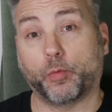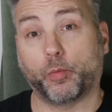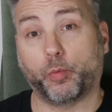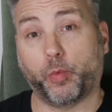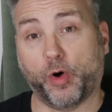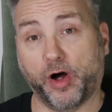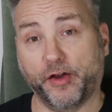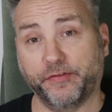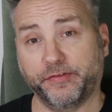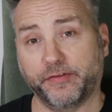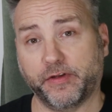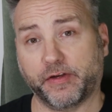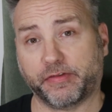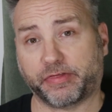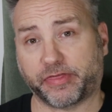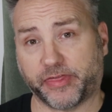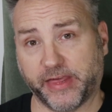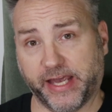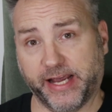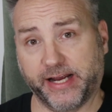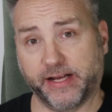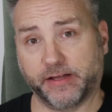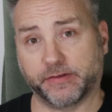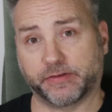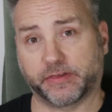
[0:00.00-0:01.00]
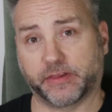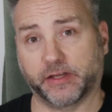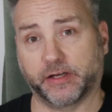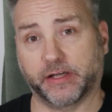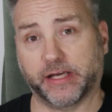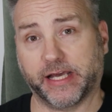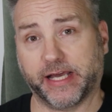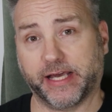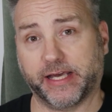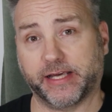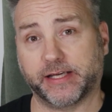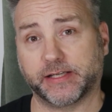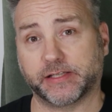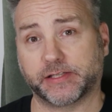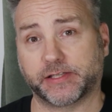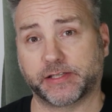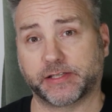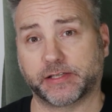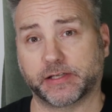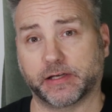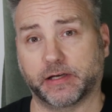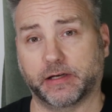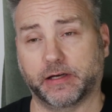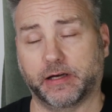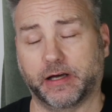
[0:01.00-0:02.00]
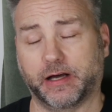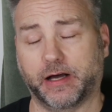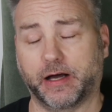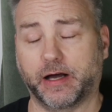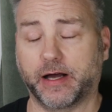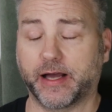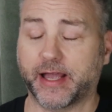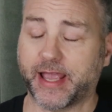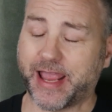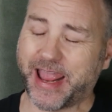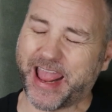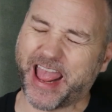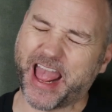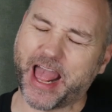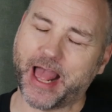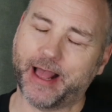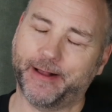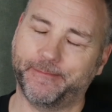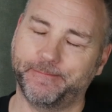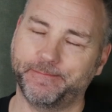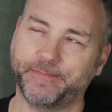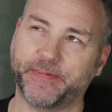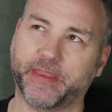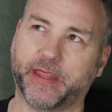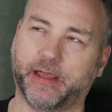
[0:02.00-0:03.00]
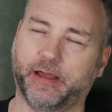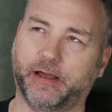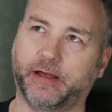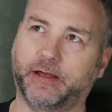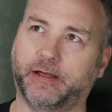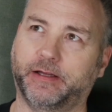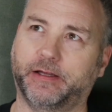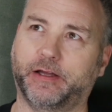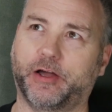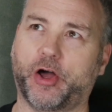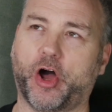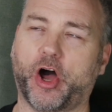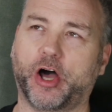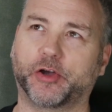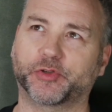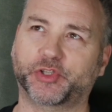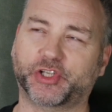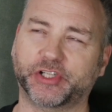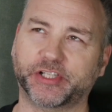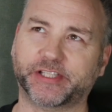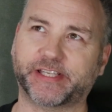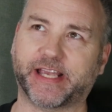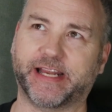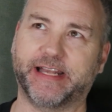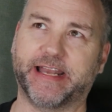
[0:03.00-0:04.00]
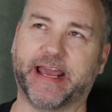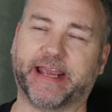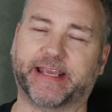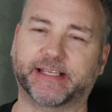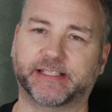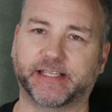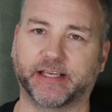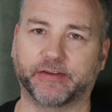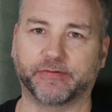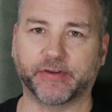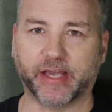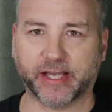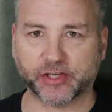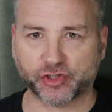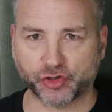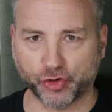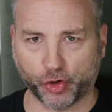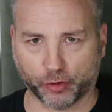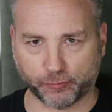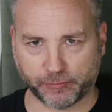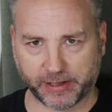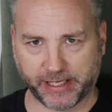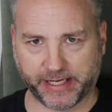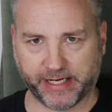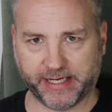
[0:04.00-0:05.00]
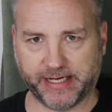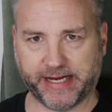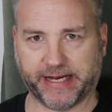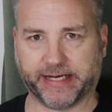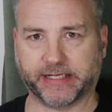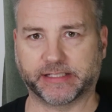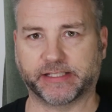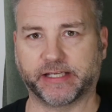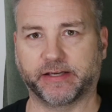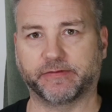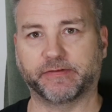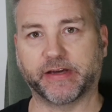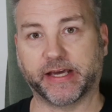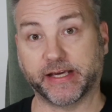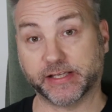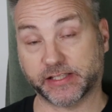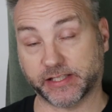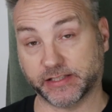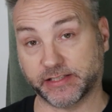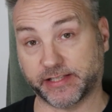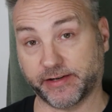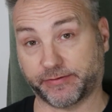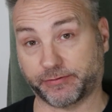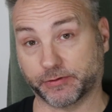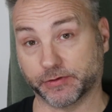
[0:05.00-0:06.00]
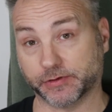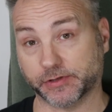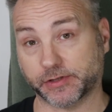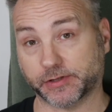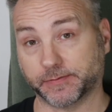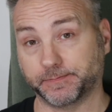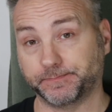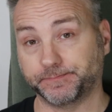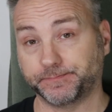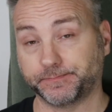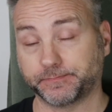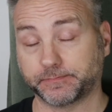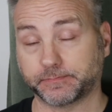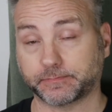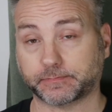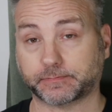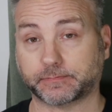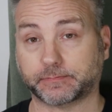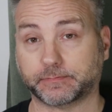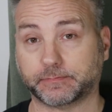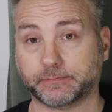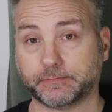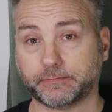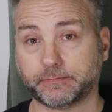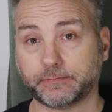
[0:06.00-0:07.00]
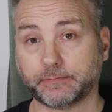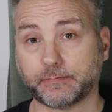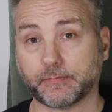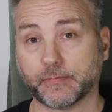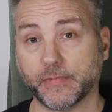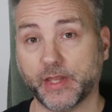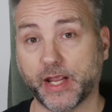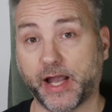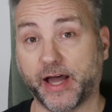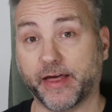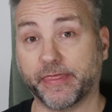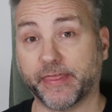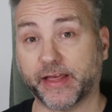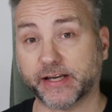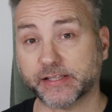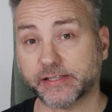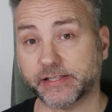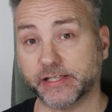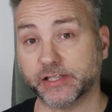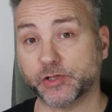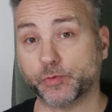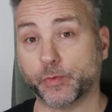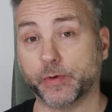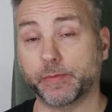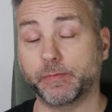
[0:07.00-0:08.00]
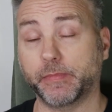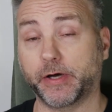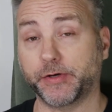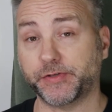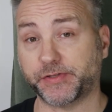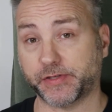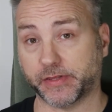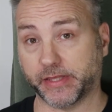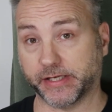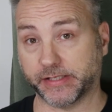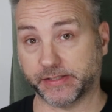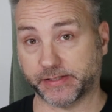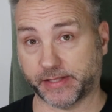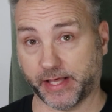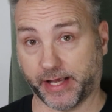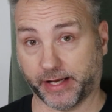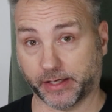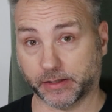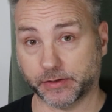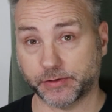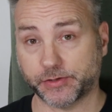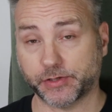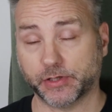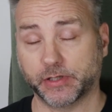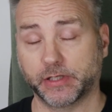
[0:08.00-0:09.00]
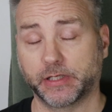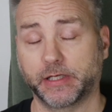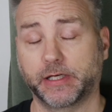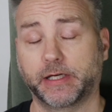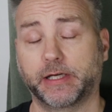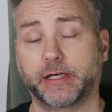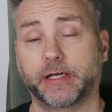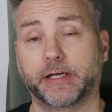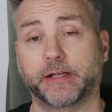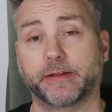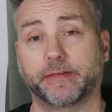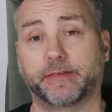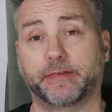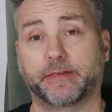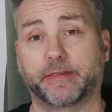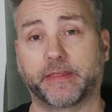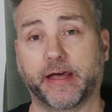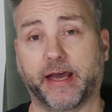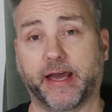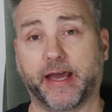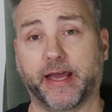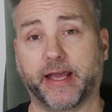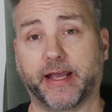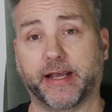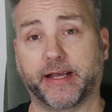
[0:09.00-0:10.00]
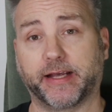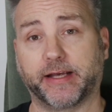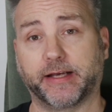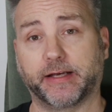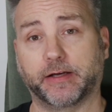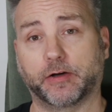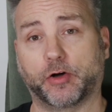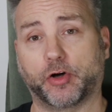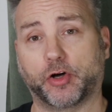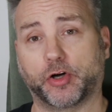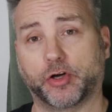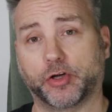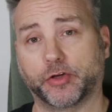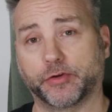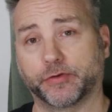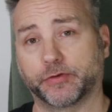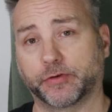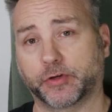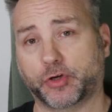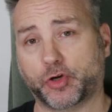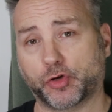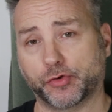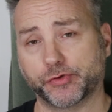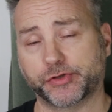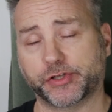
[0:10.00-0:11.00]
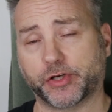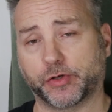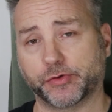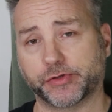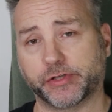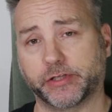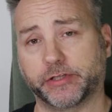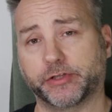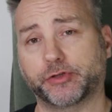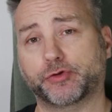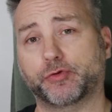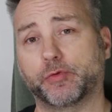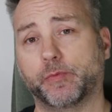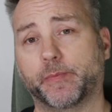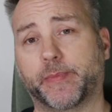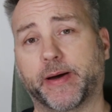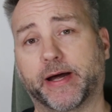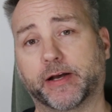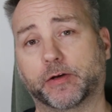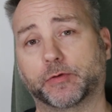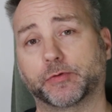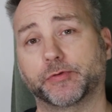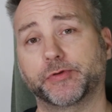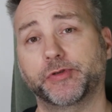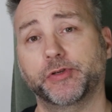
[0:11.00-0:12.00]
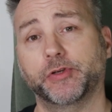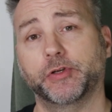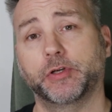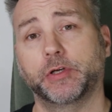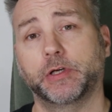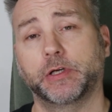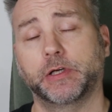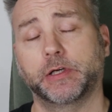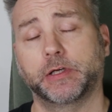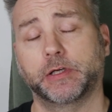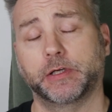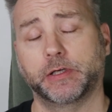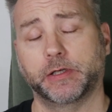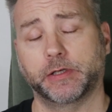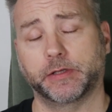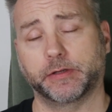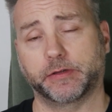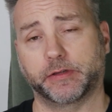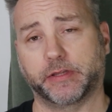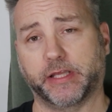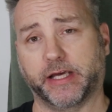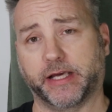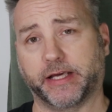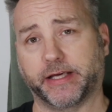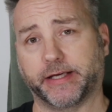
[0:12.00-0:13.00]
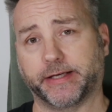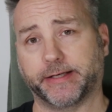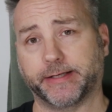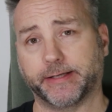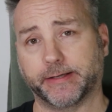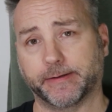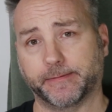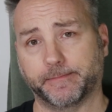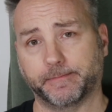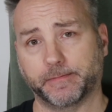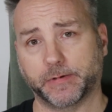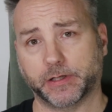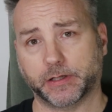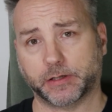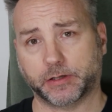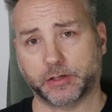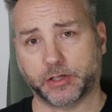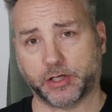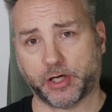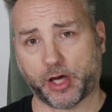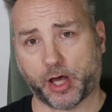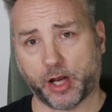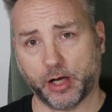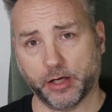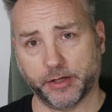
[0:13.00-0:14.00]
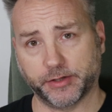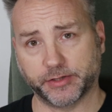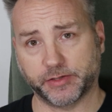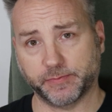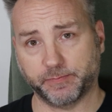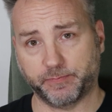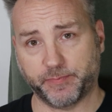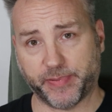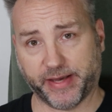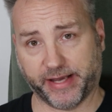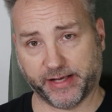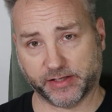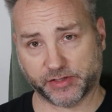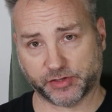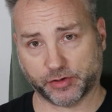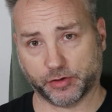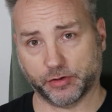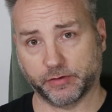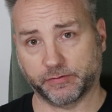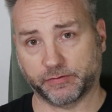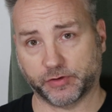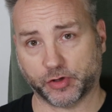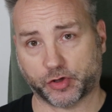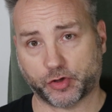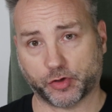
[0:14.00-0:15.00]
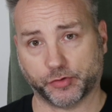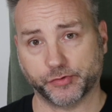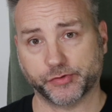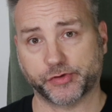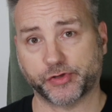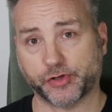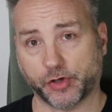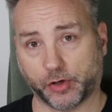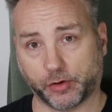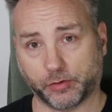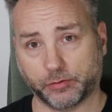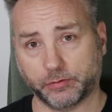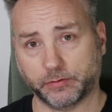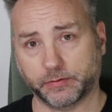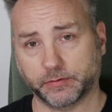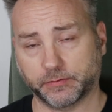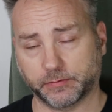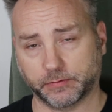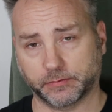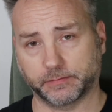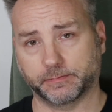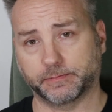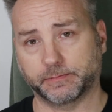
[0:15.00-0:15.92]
One thing that is, I was going to say negative, it's not really a negative, it's a difference. And that is, with most of these things, they, on the consoles and instrument panels, the coloured bit of the console,